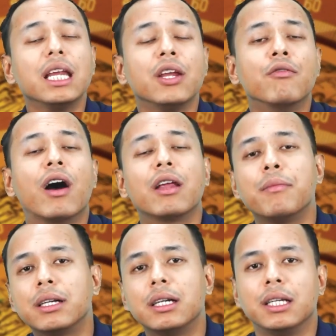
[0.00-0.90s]

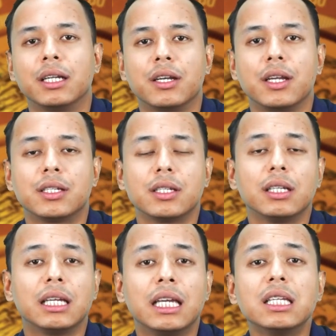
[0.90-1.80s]
environmental degradation
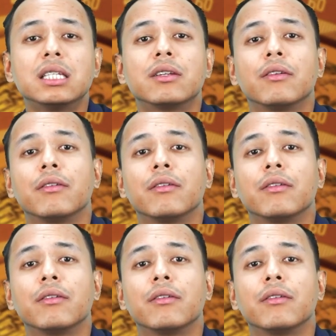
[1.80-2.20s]
is